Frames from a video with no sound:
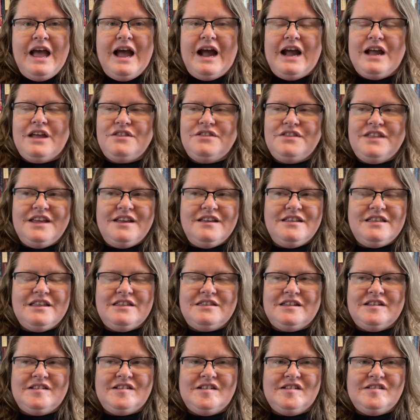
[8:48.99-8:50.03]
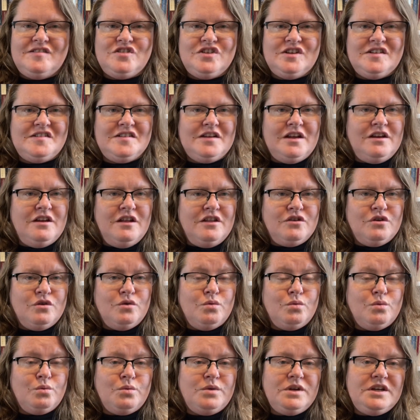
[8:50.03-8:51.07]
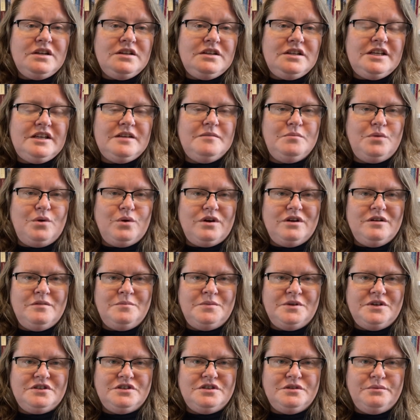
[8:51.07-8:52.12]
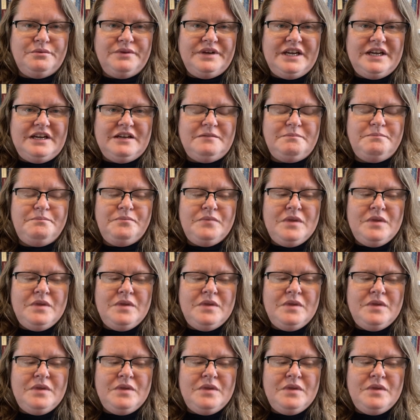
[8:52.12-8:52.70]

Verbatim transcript: I think that this is just another really important book to read.